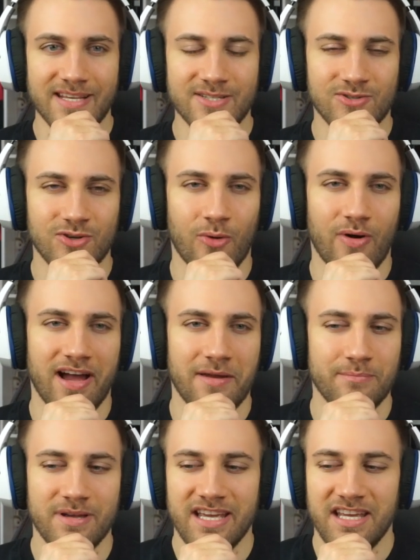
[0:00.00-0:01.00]
So
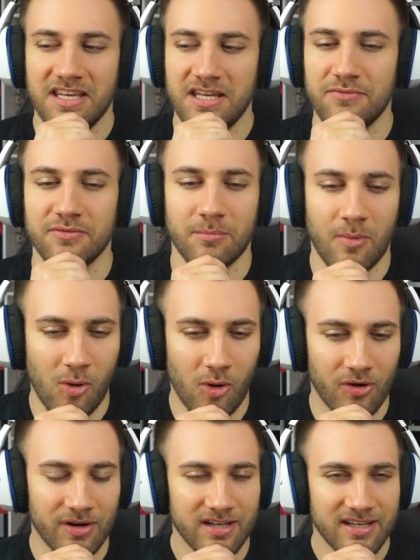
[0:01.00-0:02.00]
I'm even
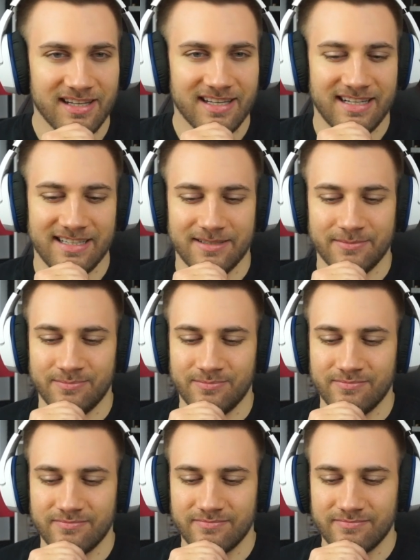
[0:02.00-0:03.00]
more
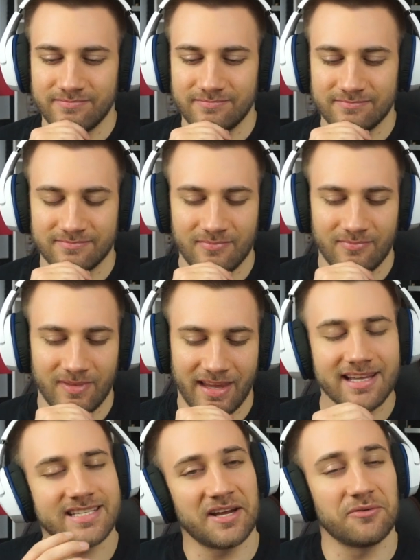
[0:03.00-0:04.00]
um,
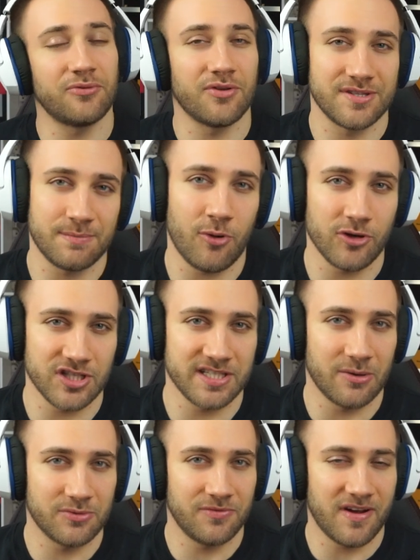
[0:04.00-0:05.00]
excited for this project
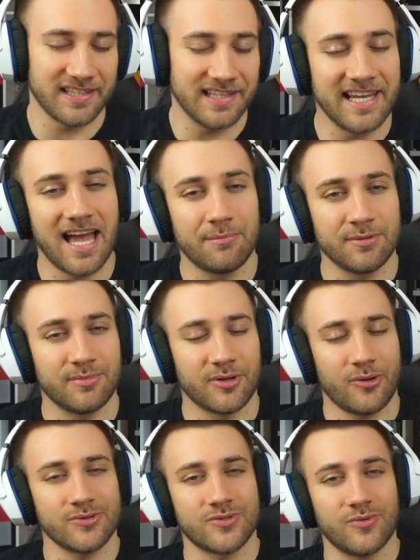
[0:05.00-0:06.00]
now to finally happen, but
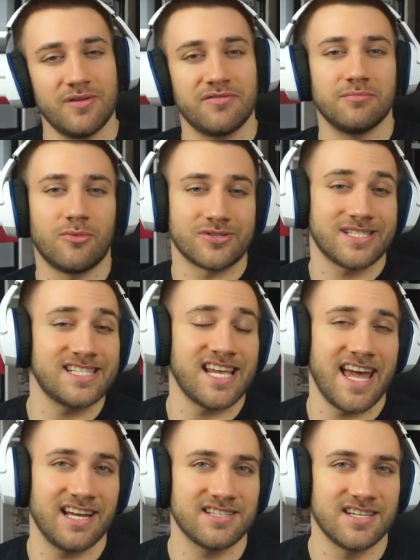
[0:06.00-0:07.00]
also even more
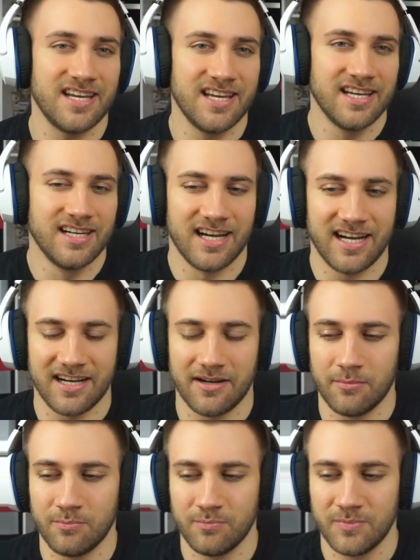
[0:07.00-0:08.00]
sad
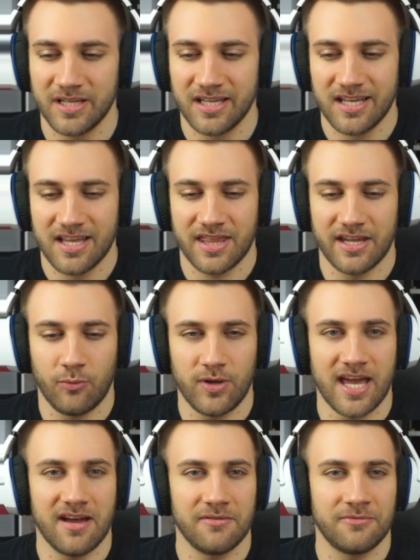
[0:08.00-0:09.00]
Um, that we
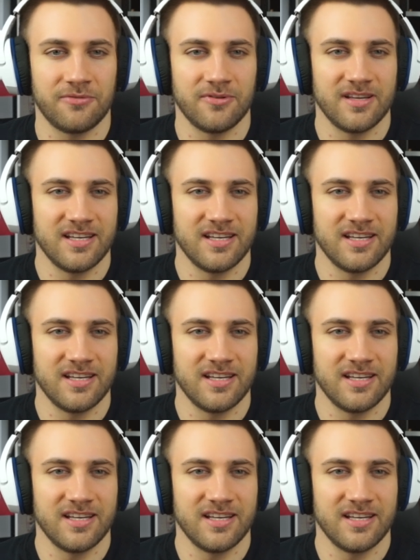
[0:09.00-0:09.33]
have